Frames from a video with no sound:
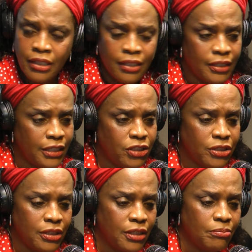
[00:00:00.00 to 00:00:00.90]
They just
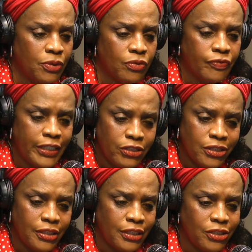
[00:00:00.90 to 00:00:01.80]
needed
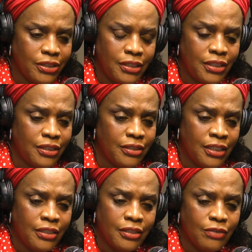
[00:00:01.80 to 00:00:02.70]
motivation. They just needed
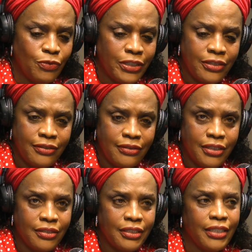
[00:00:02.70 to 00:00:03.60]
someone to
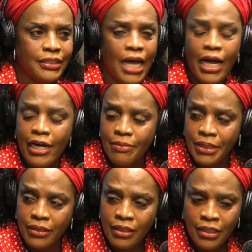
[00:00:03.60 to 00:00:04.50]
just take time.
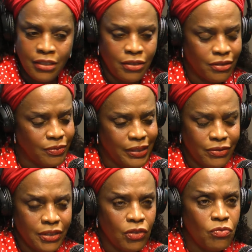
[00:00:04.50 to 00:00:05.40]
And
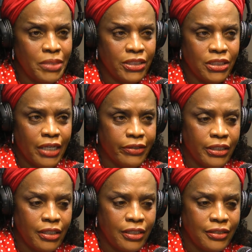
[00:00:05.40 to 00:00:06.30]
there's so much in our
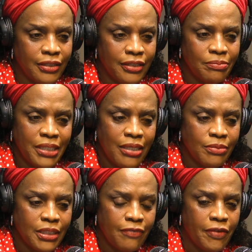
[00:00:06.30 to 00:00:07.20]
kids, and
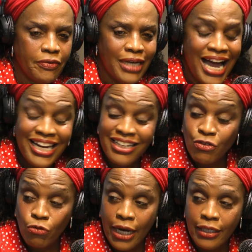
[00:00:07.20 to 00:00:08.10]
sometimes if they're not in the
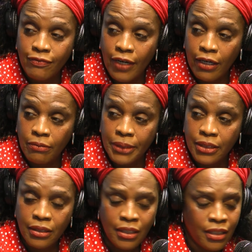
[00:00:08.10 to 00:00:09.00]
right
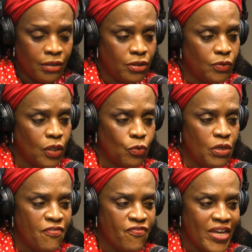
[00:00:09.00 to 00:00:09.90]
environment,
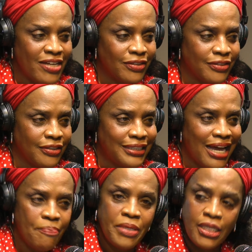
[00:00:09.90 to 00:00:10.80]
we fail to
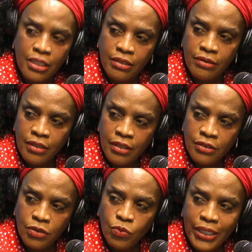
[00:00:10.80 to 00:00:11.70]
tap in
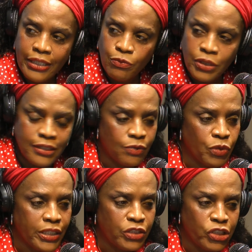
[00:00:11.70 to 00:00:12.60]
to
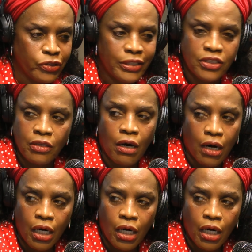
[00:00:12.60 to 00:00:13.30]
what their strengths are.